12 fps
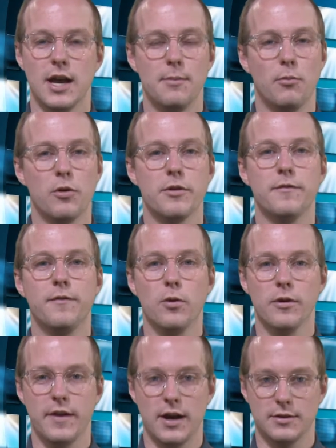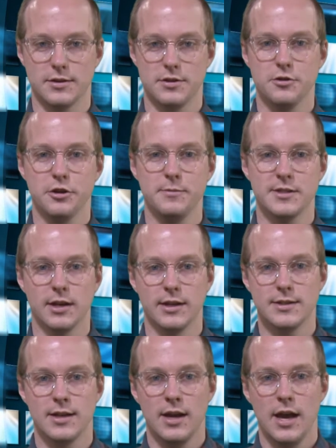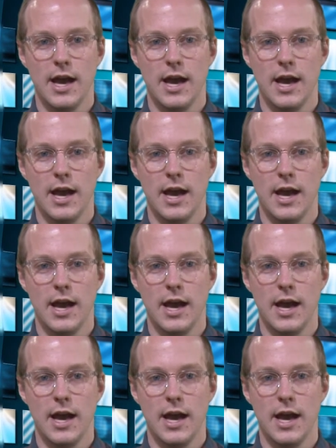at more than 4,000 stream sites